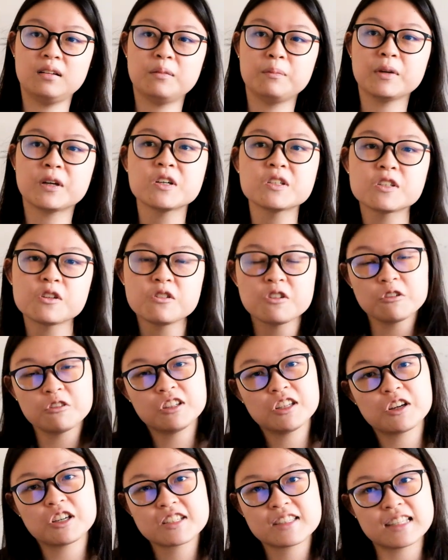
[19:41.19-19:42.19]
because you know
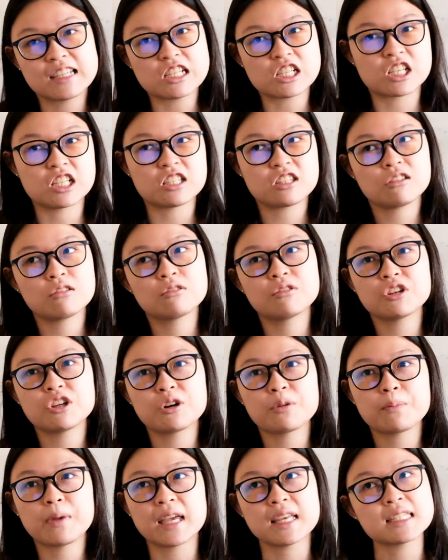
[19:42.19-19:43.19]
your stitches, you know
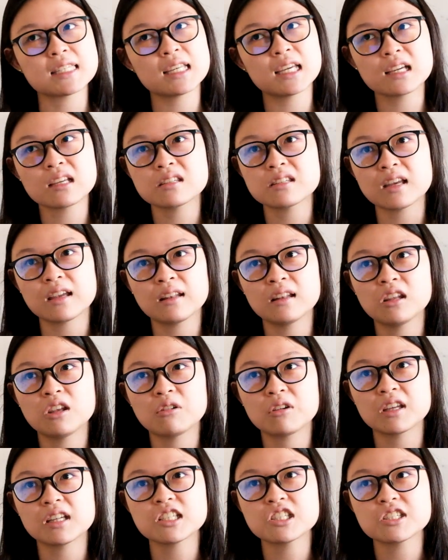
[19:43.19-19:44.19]
your basics, and you
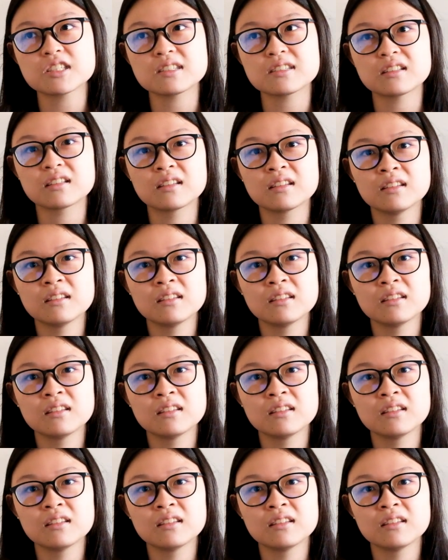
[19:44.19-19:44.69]
can just